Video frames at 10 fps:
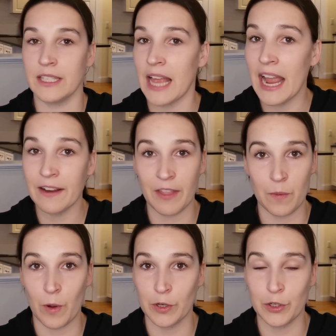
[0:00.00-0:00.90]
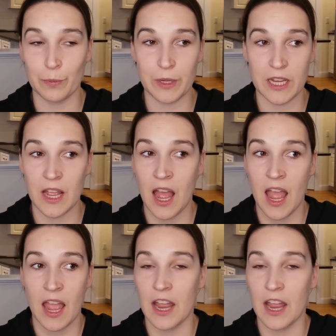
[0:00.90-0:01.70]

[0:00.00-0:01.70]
decide if they want to be